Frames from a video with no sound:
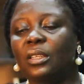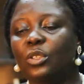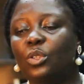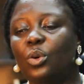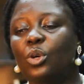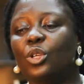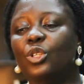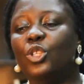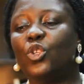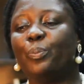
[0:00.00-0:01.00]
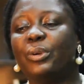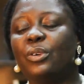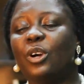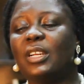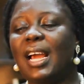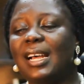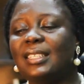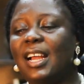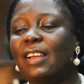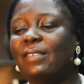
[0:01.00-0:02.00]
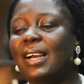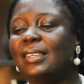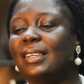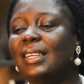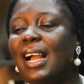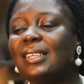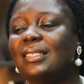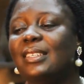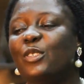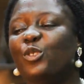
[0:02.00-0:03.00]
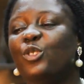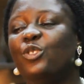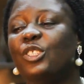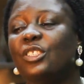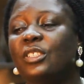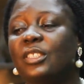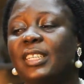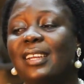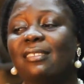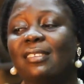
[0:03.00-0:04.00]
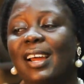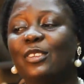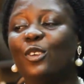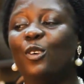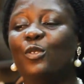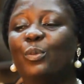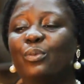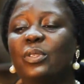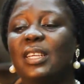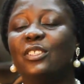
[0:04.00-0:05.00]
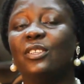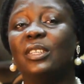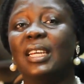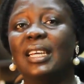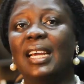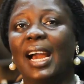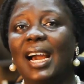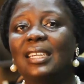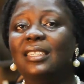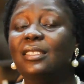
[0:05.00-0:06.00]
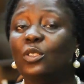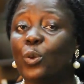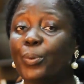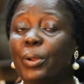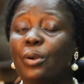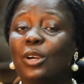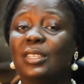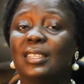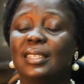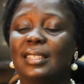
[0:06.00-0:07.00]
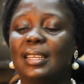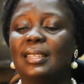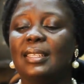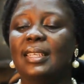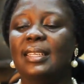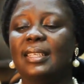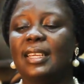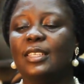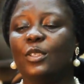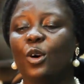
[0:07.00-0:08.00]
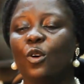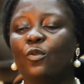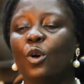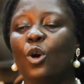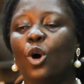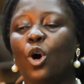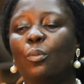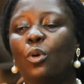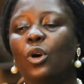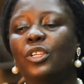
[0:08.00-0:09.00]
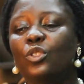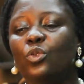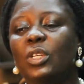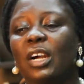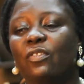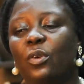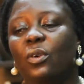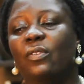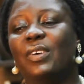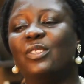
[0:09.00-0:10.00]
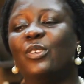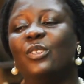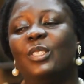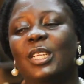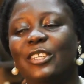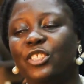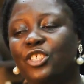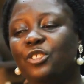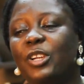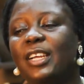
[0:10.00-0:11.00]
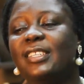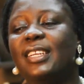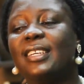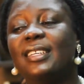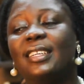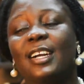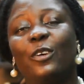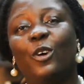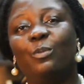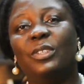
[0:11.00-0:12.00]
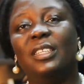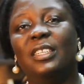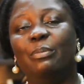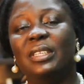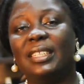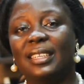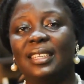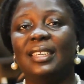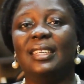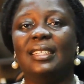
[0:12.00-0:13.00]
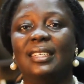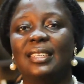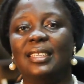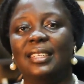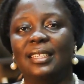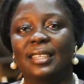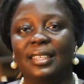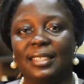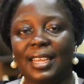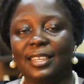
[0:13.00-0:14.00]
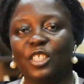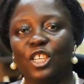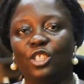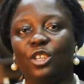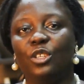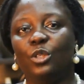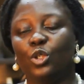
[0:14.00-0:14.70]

So the Supreme Court has, however, relaxed this restricted right of repossession, and the Supreme Court did this in the case of Omoy Junafo versus Nigeria Technical Company Limited, the citation